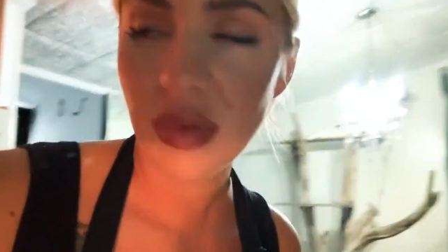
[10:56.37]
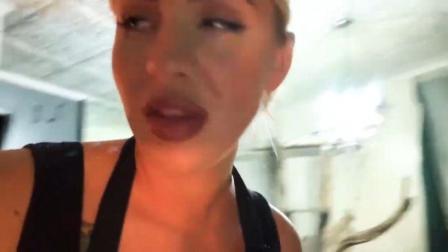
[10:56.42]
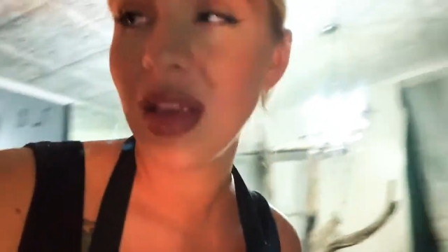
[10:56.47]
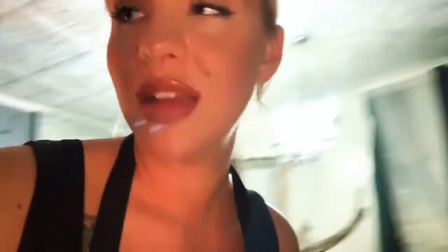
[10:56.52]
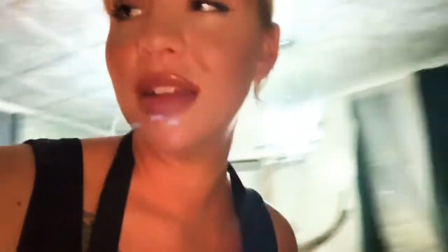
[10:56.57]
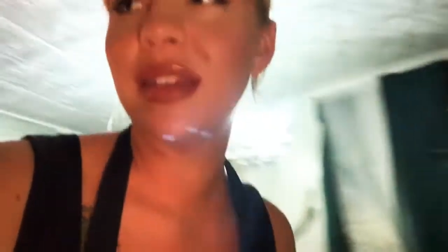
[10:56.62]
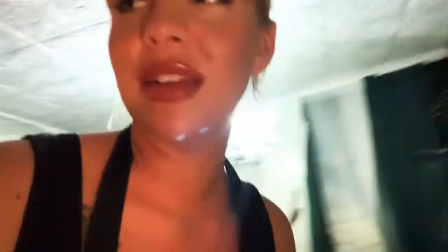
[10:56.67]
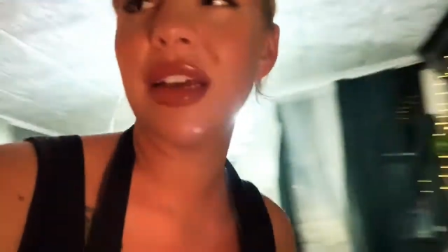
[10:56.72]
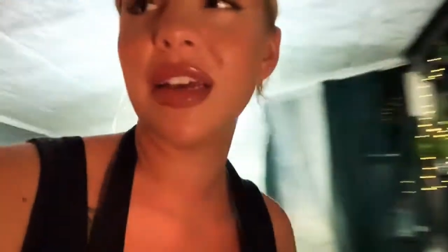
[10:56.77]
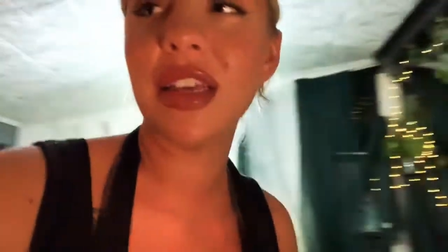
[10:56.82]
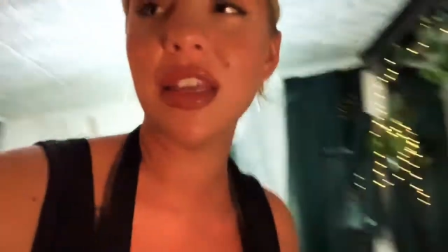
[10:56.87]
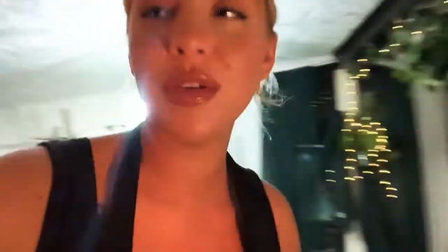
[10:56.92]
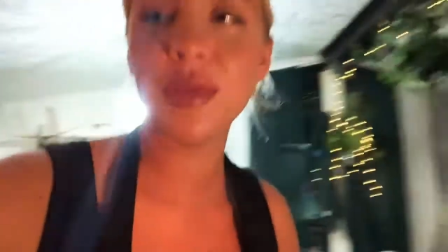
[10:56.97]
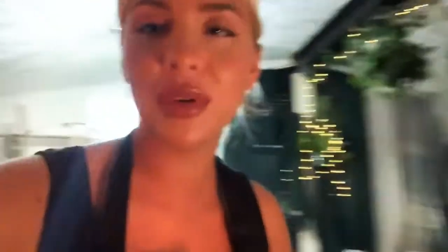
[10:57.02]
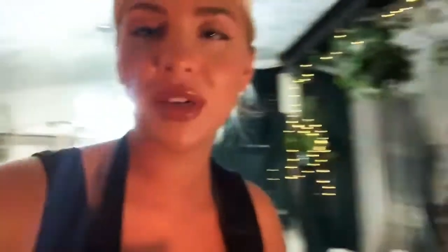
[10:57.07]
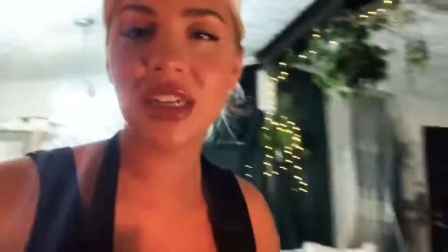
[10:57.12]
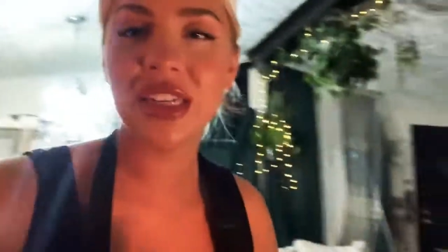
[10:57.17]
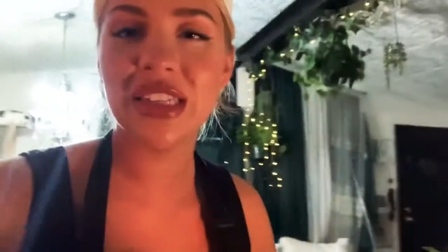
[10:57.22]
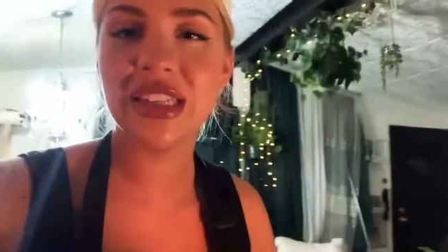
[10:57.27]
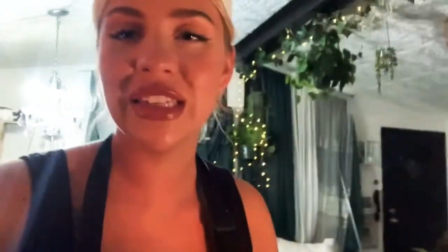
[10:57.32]
Now you
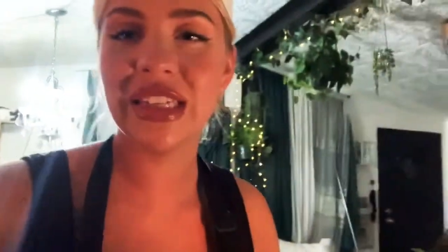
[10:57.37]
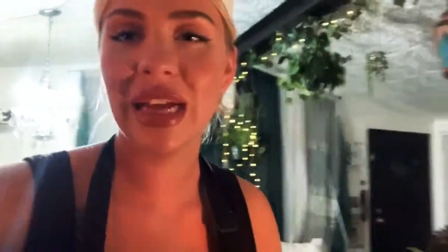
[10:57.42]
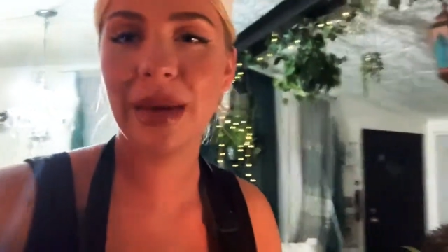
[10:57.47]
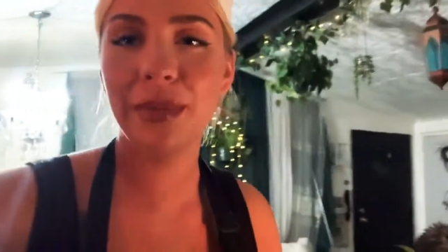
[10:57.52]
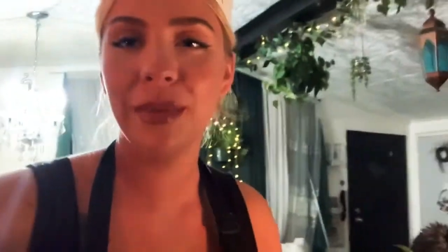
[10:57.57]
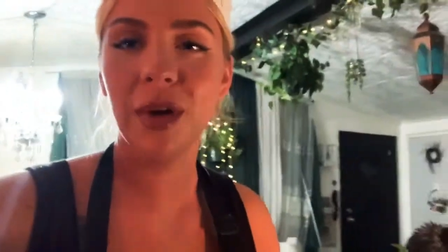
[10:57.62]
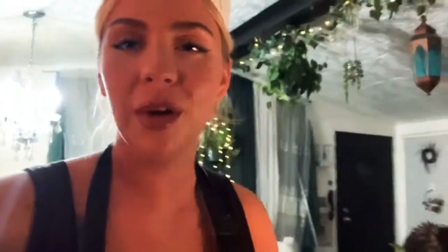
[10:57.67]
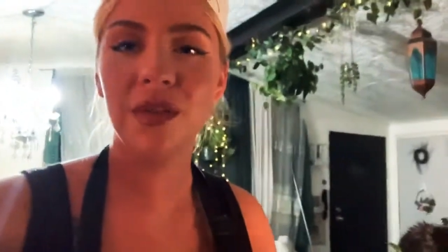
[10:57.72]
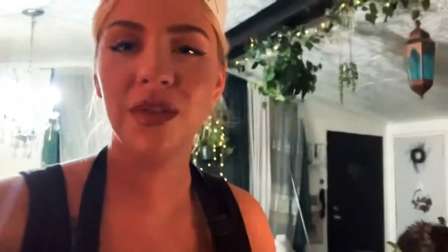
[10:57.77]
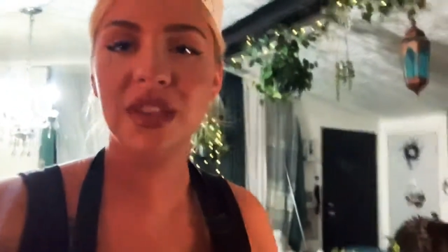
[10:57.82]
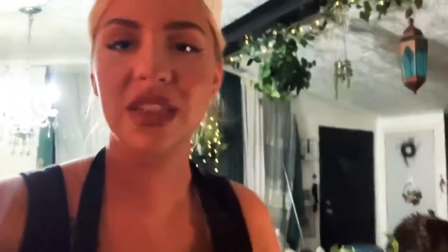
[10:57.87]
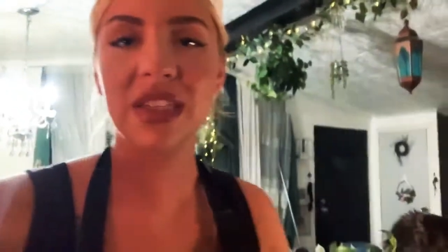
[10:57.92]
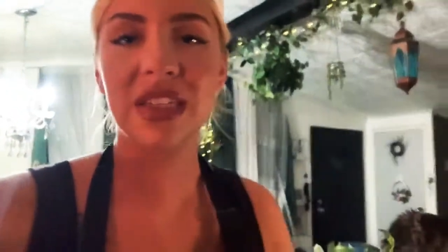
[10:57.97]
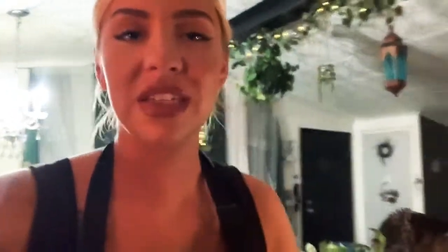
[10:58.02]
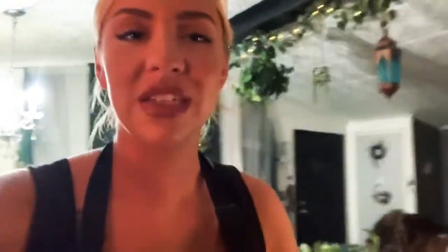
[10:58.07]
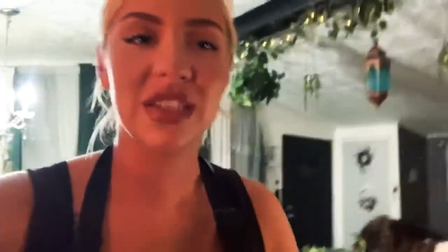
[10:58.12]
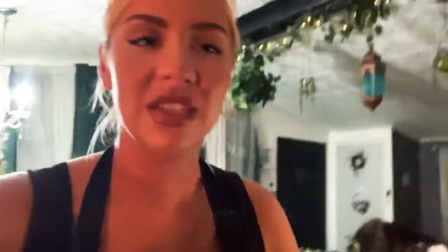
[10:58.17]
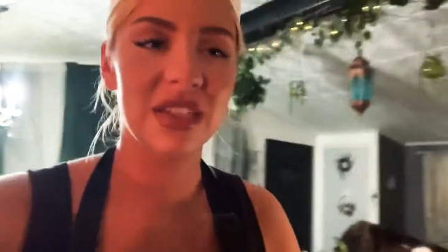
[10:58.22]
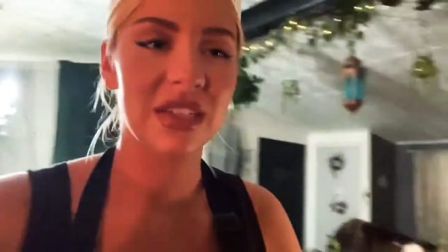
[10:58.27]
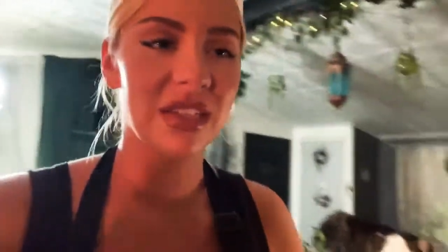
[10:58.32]
wanna step over to
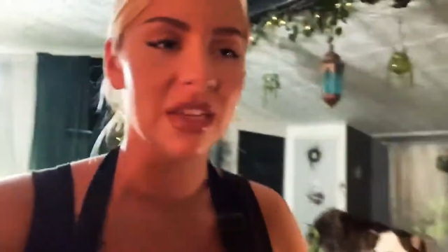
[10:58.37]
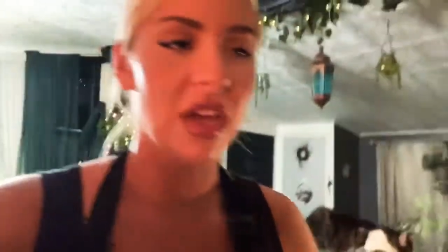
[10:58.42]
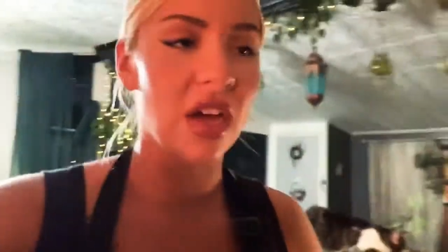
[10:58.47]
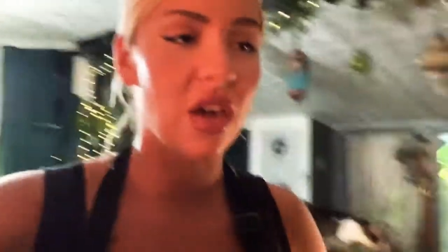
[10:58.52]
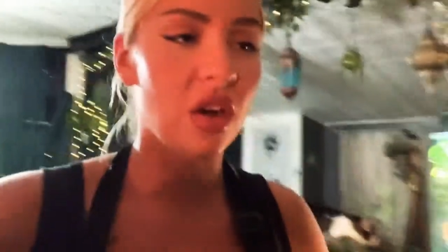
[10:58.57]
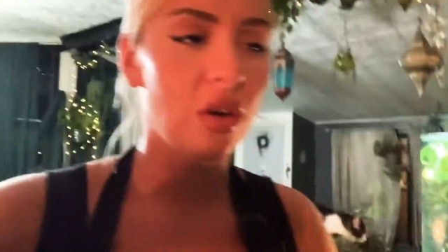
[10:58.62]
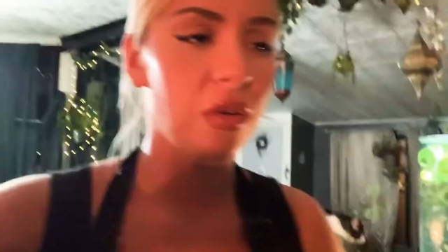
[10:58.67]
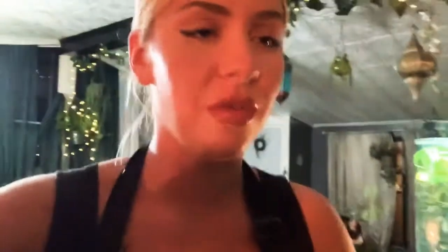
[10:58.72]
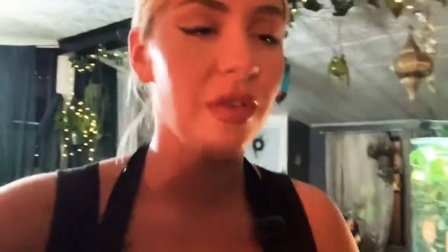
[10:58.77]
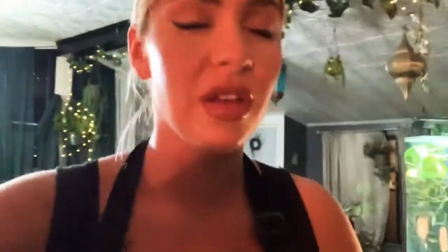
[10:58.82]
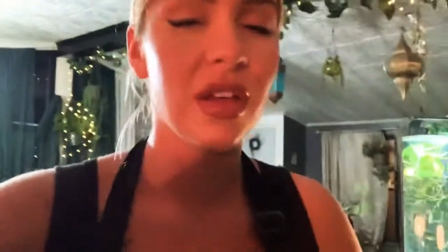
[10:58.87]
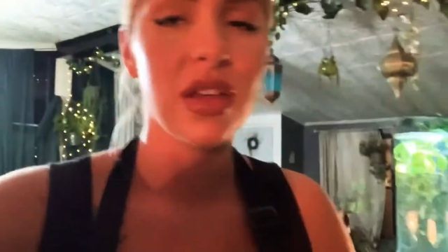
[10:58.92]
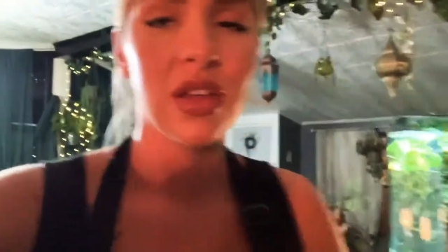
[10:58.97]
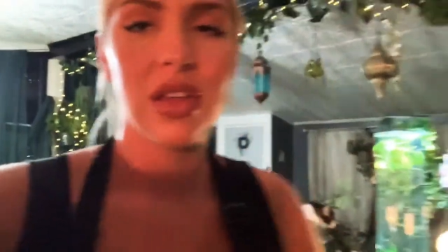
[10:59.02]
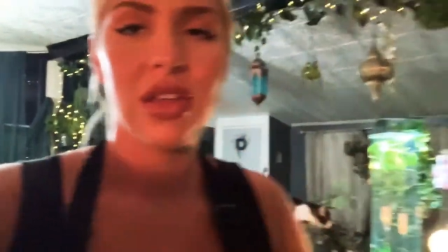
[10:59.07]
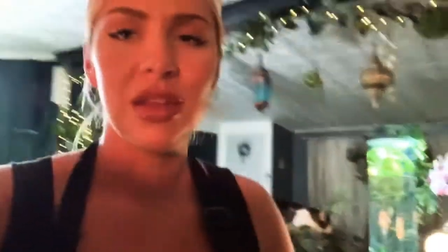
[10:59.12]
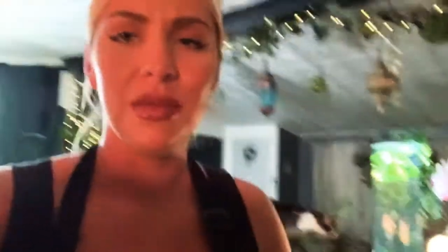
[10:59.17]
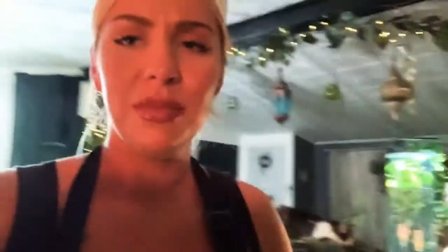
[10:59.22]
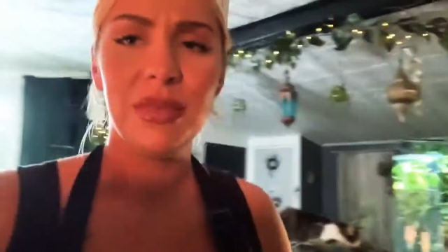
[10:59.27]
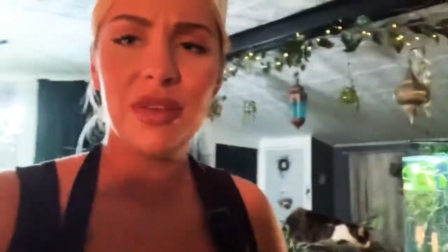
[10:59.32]
your stove.
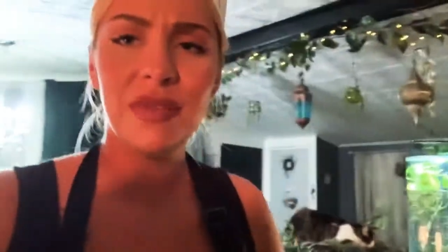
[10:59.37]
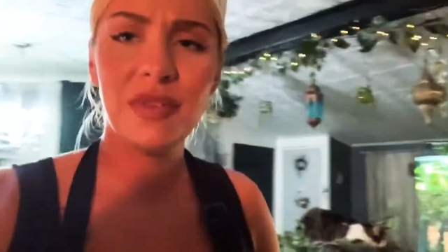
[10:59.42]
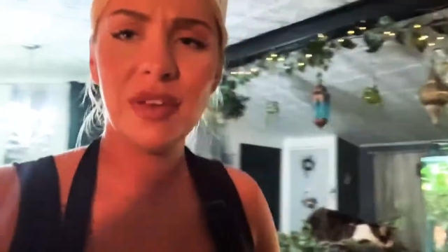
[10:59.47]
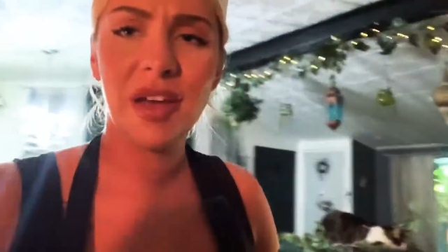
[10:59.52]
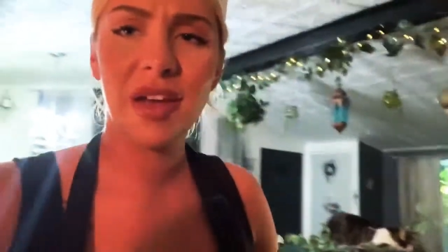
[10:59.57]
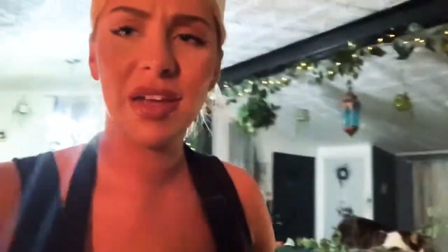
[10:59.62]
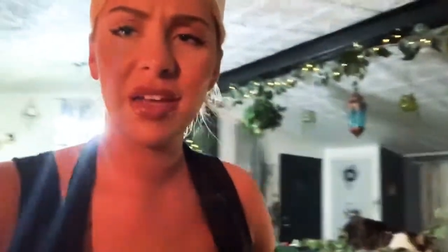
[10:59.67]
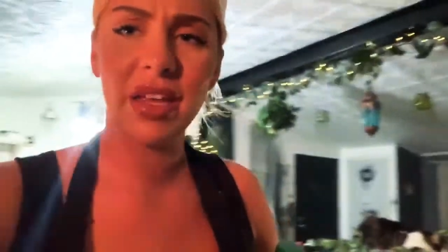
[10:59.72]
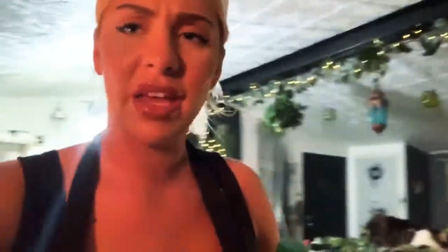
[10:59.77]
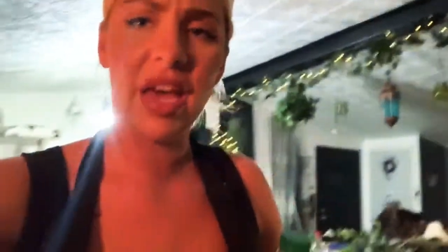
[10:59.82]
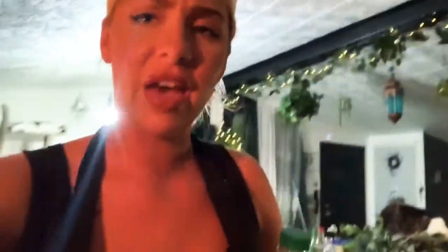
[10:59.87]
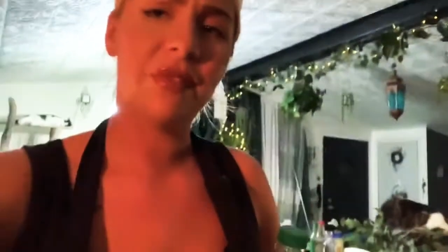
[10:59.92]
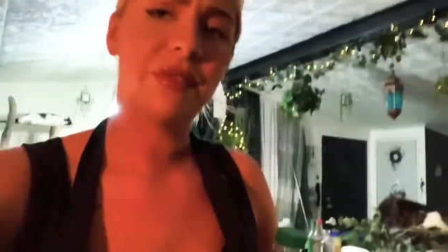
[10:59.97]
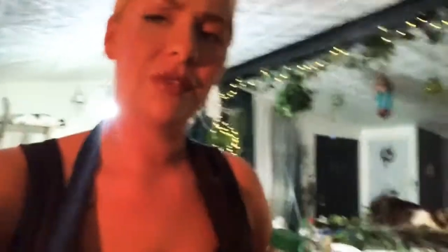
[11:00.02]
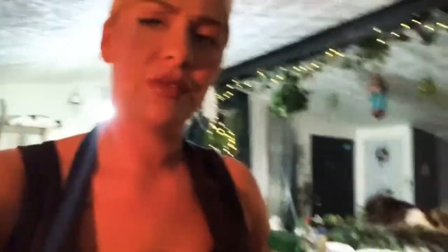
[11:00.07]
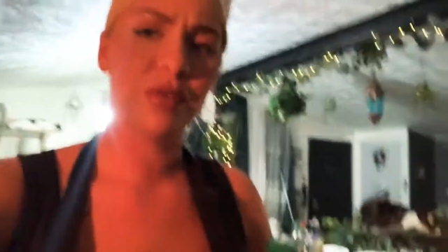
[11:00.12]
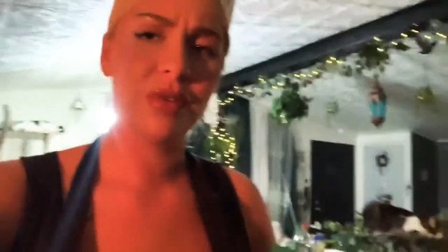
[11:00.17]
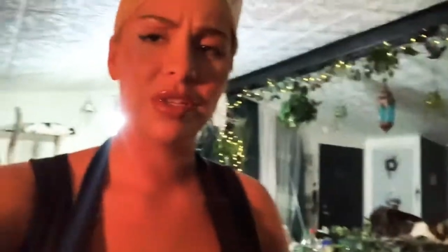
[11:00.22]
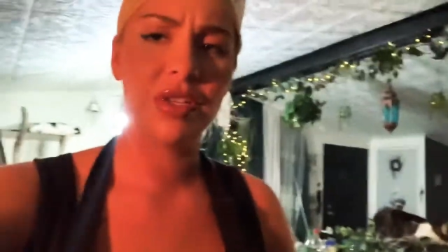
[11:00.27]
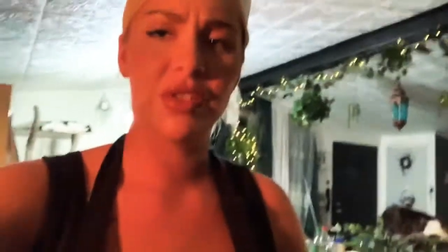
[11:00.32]
Be very careful
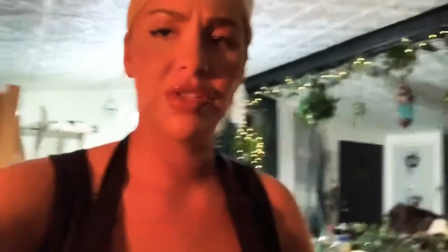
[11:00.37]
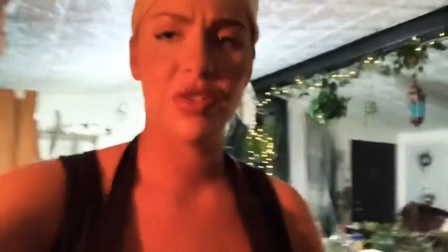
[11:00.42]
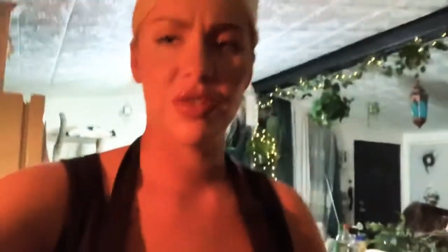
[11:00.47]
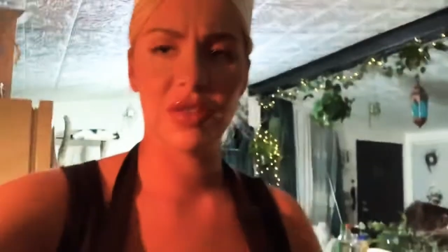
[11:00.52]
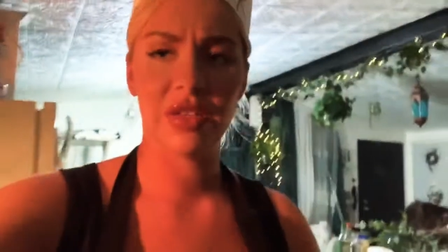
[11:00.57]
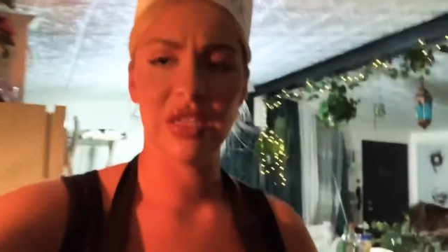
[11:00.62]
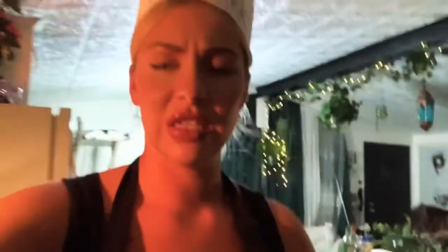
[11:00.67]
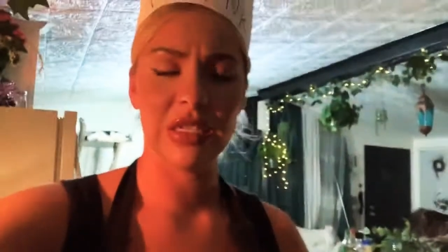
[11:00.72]
when you do this